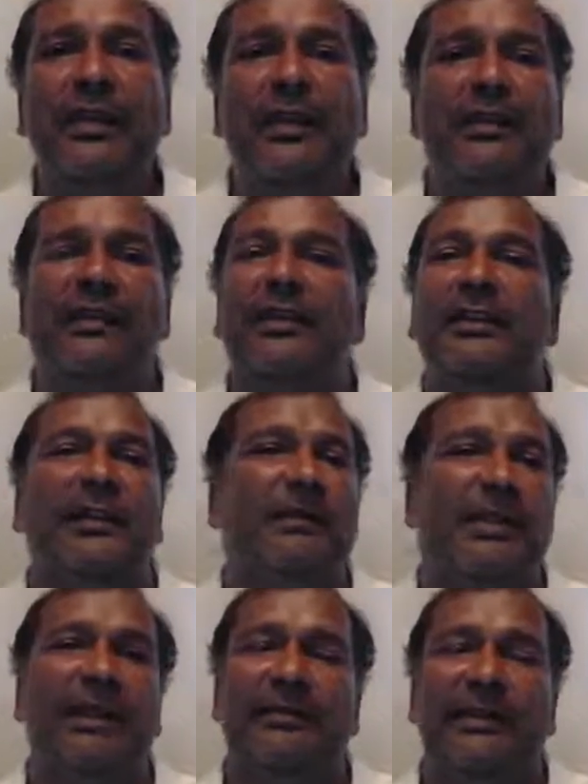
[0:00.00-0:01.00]
You know,
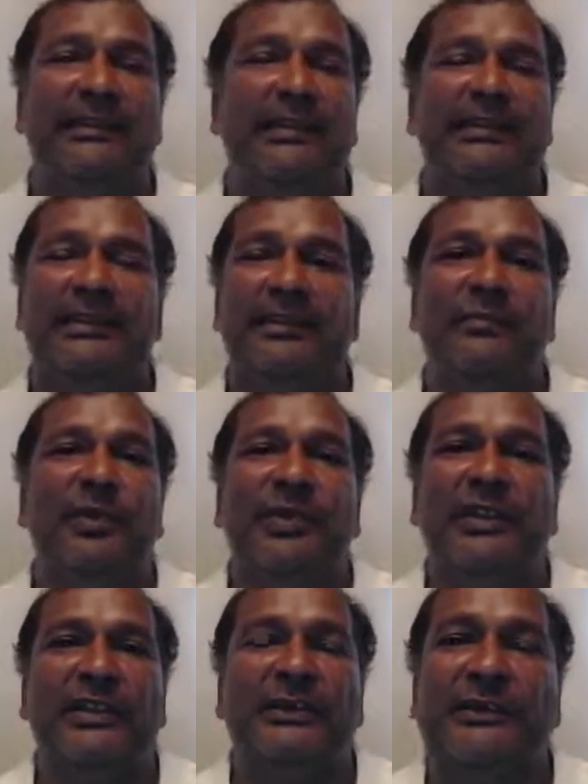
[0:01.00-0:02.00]
sometimes it's as simple
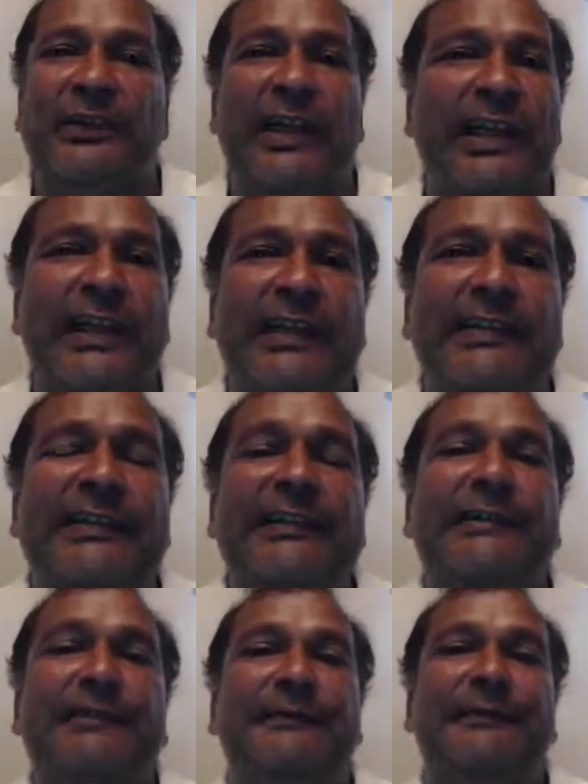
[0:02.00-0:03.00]
as a phrase,
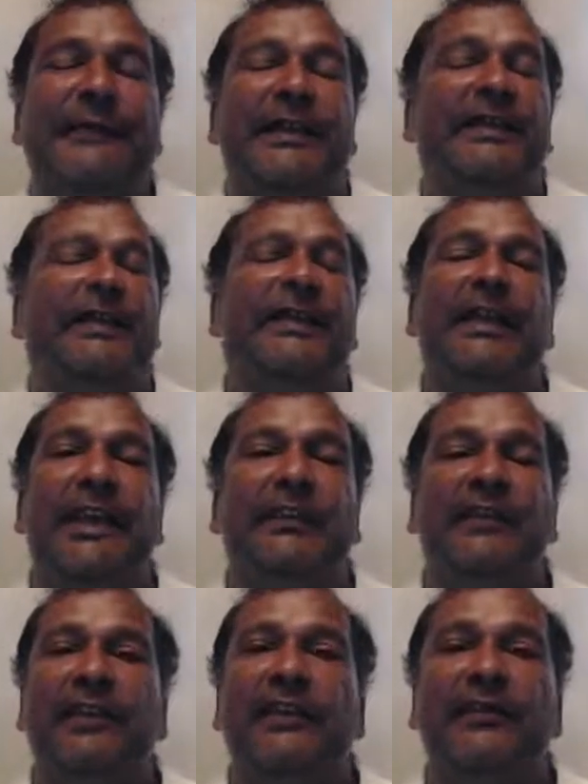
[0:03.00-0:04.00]
and you could have
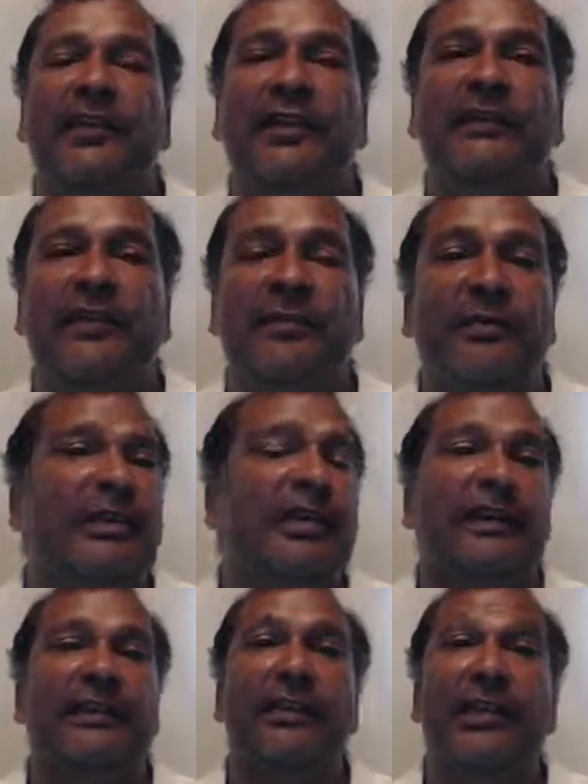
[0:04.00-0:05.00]
several of them, but
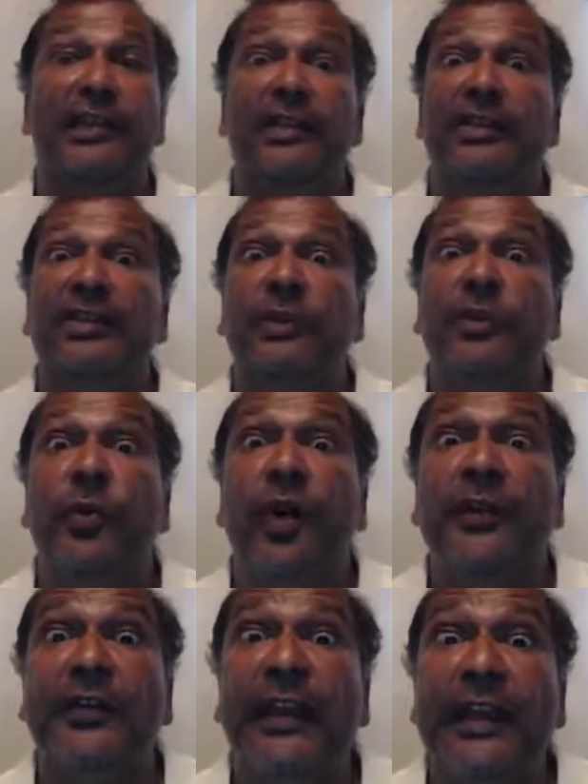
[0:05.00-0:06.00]
like, do
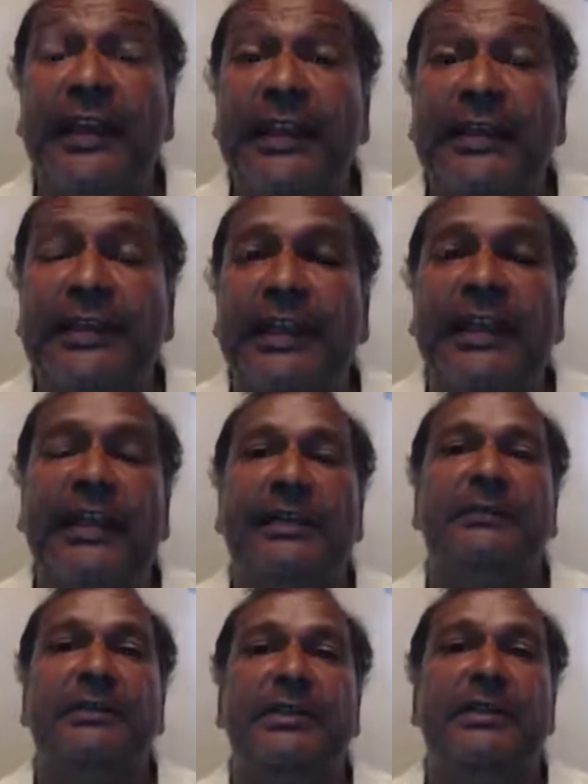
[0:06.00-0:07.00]
one thing at a
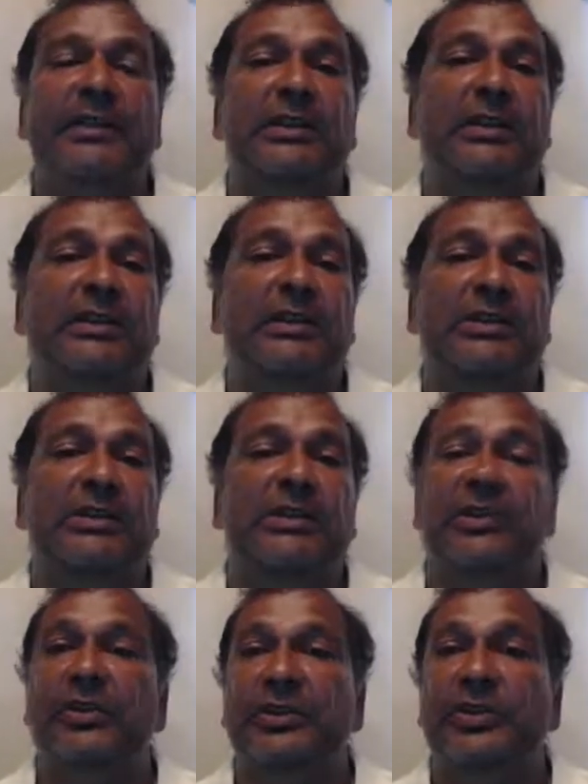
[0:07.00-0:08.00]
time,
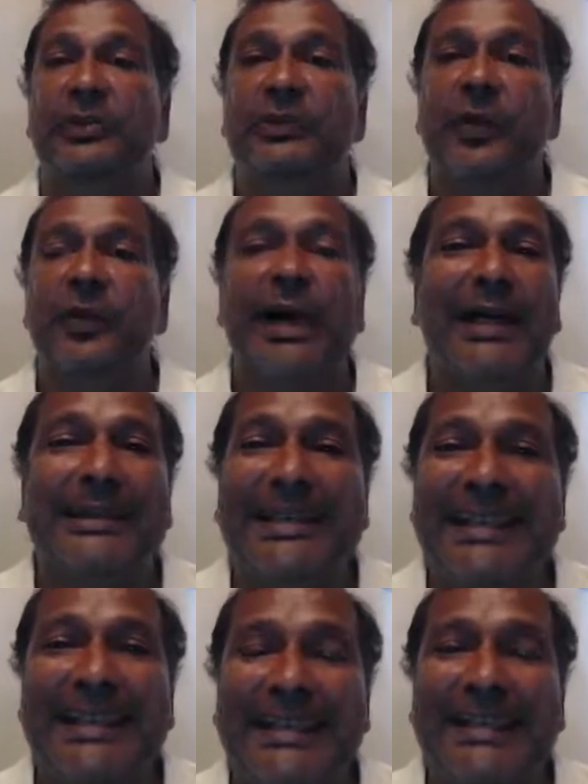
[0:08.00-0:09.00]
or do for my
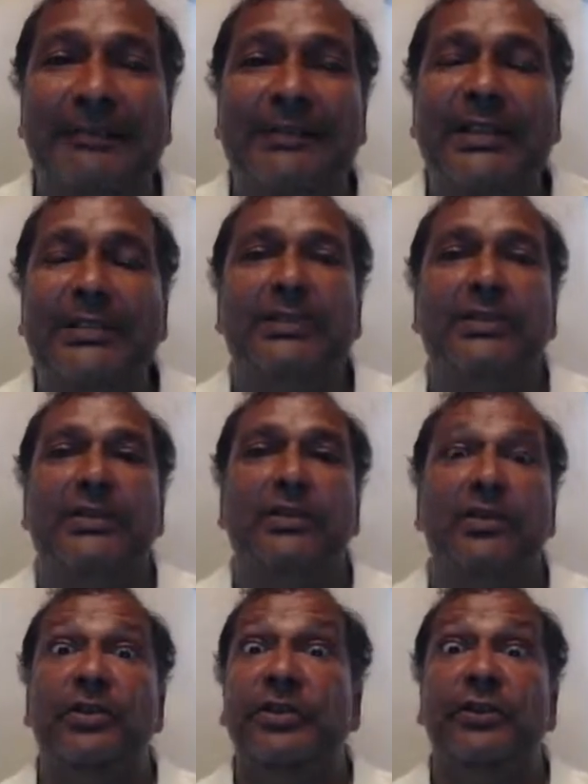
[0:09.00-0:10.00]
team,
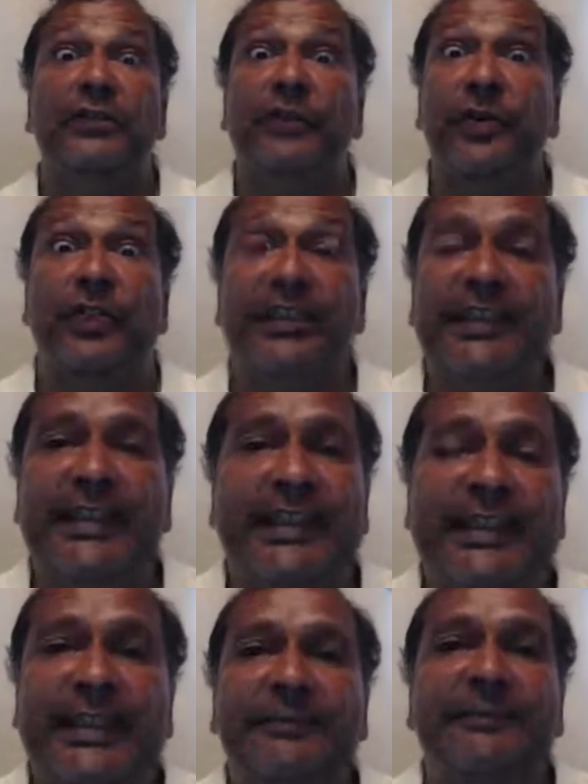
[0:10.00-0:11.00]
or do for the
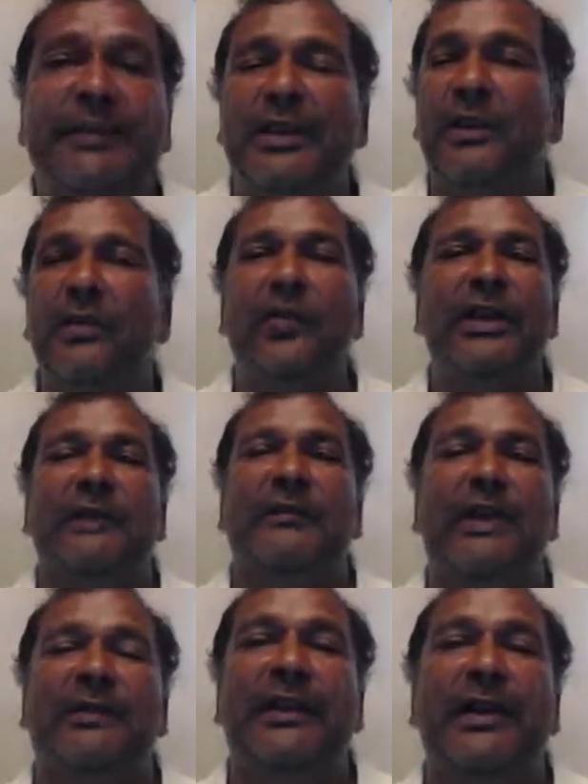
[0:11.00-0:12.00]
team, whatever
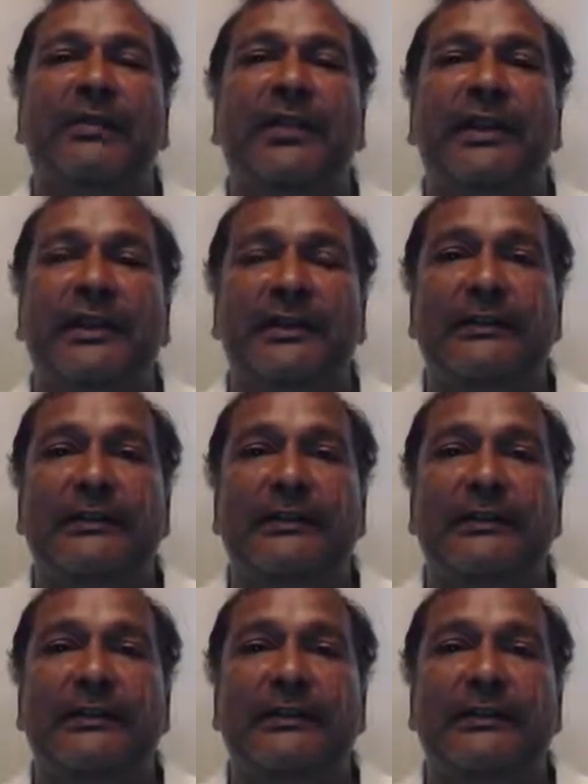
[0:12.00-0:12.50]
it may be.